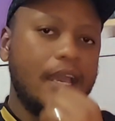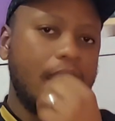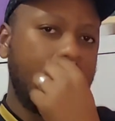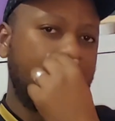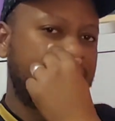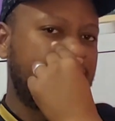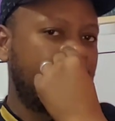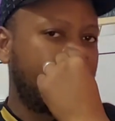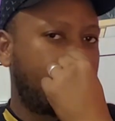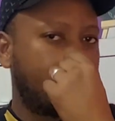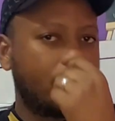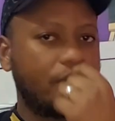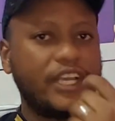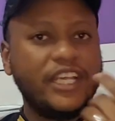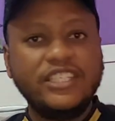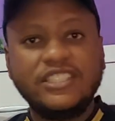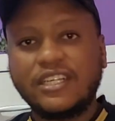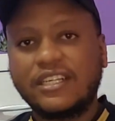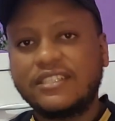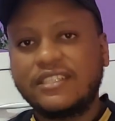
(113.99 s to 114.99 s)
except for the
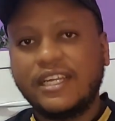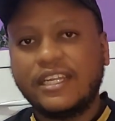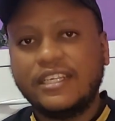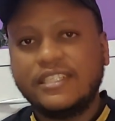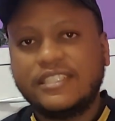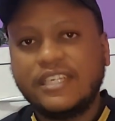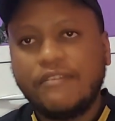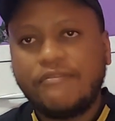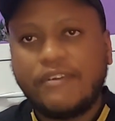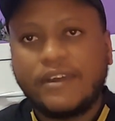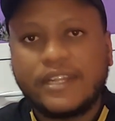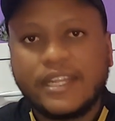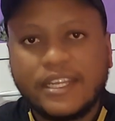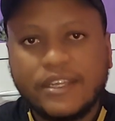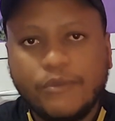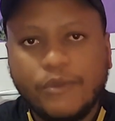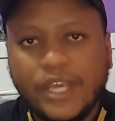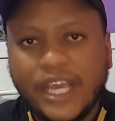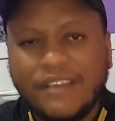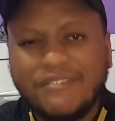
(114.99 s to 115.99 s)
injuries that he suffered,
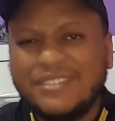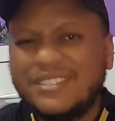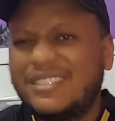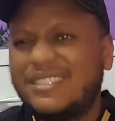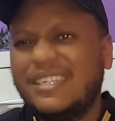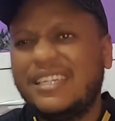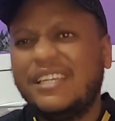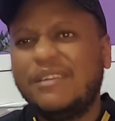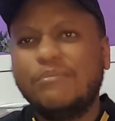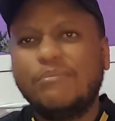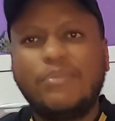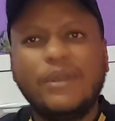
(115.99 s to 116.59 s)
and we haven't seen him